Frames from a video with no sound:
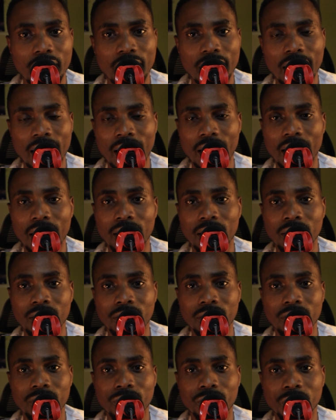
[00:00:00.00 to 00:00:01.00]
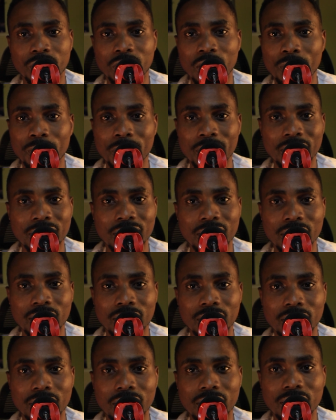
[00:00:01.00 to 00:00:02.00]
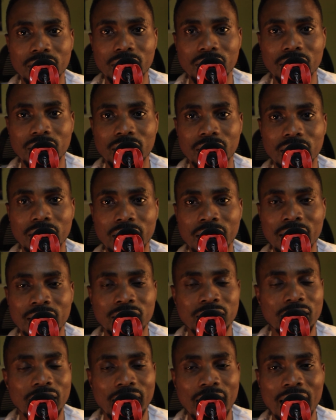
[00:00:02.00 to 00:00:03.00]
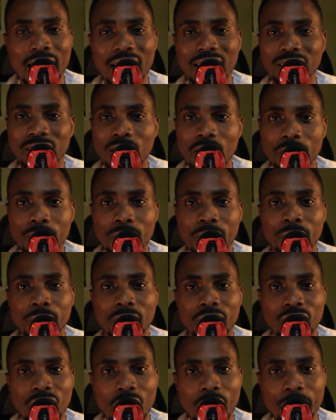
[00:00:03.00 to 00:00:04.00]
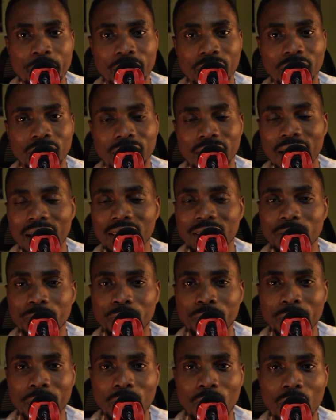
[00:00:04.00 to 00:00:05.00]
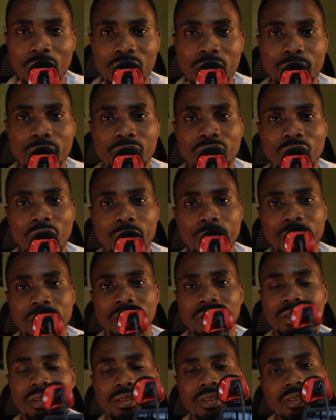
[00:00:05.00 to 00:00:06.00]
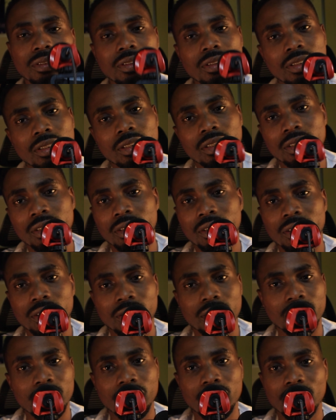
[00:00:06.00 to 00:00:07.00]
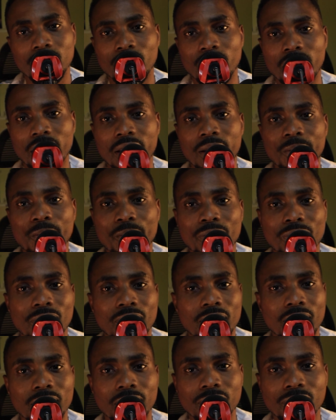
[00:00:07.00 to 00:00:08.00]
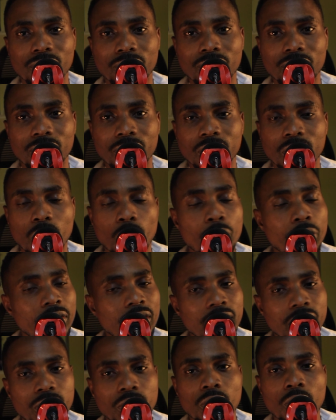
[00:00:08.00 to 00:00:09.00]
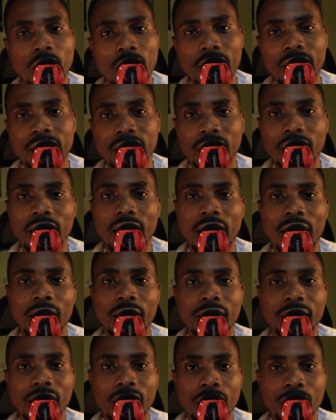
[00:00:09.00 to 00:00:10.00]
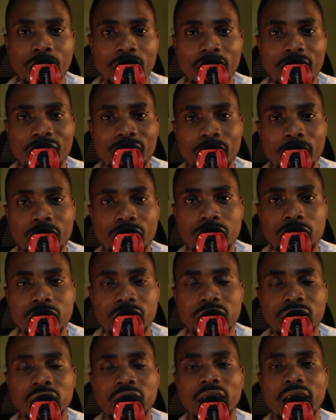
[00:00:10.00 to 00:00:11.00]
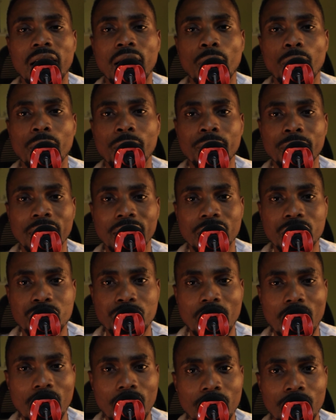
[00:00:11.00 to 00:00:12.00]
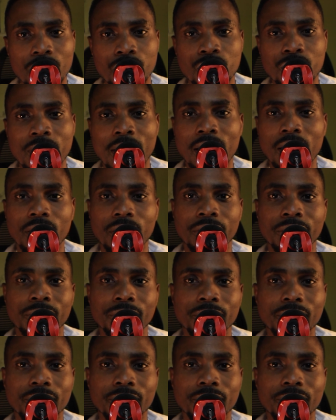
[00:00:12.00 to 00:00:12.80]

And for some reason, he has not been performing. He has been underperforming. Okay? So we need to go out there and get a creative midfielder, and we bring a striker.